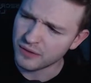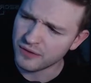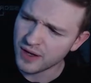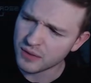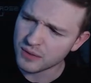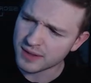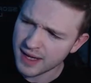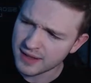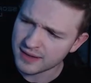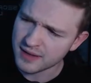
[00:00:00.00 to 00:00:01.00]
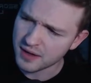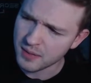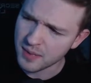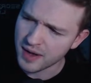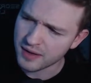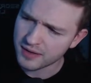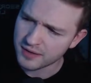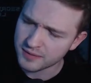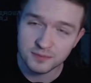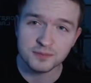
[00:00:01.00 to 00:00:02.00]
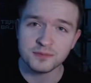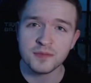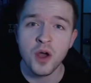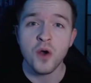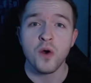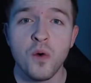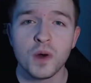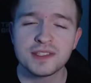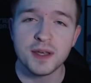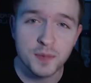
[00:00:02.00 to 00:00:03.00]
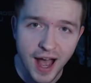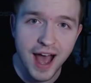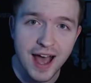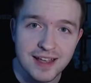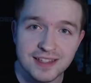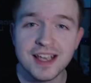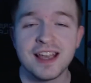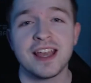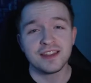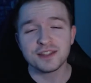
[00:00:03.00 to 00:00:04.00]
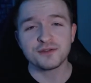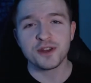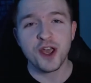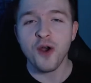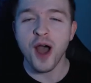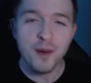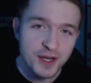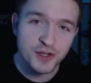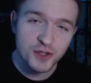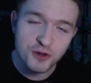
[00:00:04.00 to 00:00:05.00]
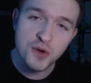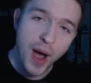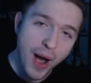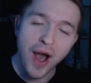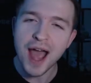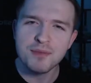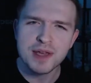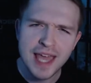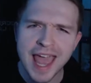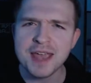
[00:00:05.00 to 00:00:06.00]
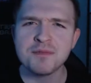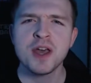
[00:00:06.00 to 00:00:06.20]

Fuck was that, psychopath? What's up guys? In this video, I'm gonna show you how I became